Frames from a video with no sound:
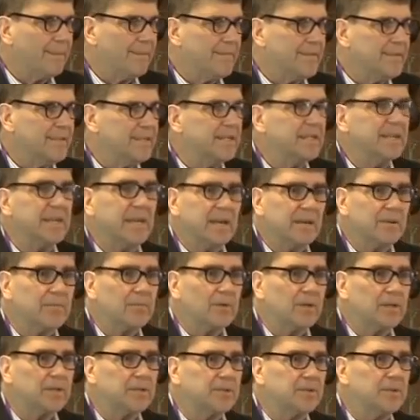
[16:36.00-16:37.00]
you can't
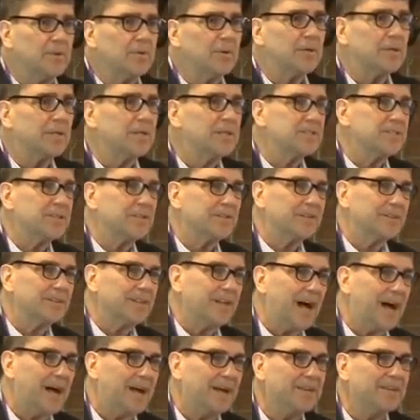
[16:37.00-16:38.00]
really do it because of the,
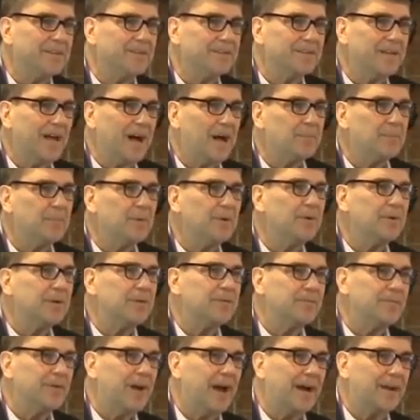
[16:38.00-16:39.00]
li the
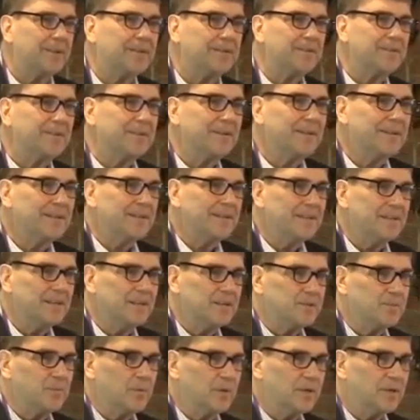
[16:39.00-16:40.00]
liability factor.
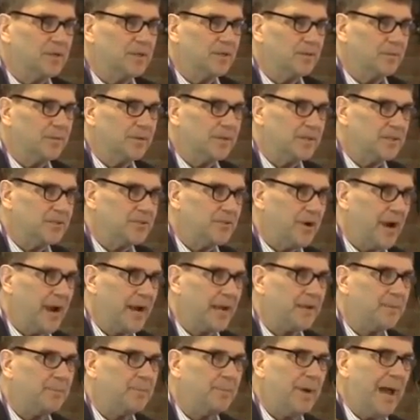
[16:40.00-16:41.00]
Is when, you know, when they
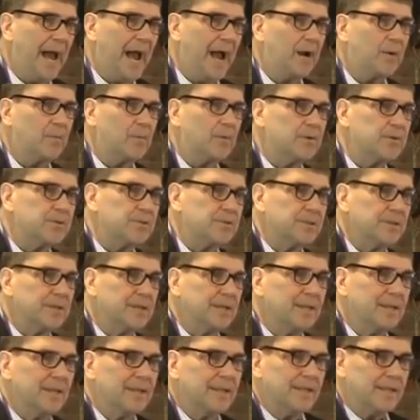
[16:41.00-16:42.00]
track it backwards,
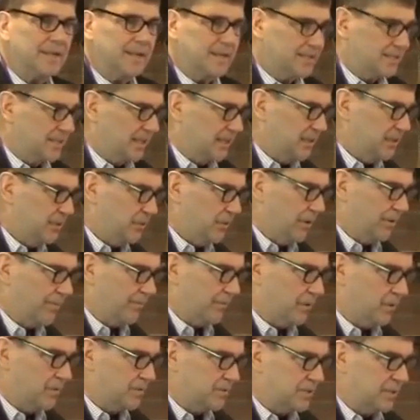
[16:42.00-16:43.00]
is like
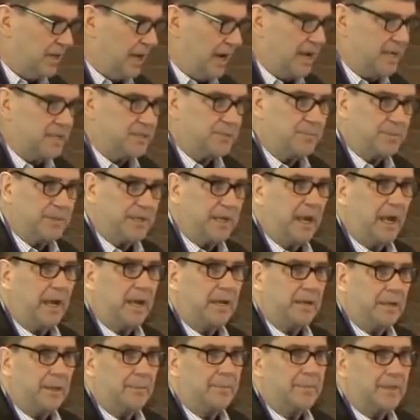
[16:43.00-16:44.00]
whoever owns the I S B
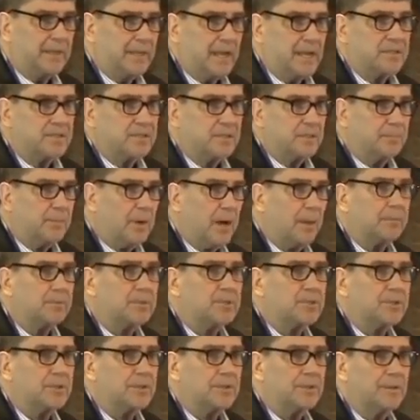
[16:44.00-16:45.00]
N, I mean, that's the
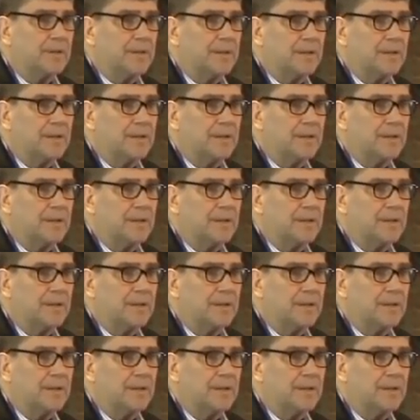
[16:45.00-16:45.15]
publisher.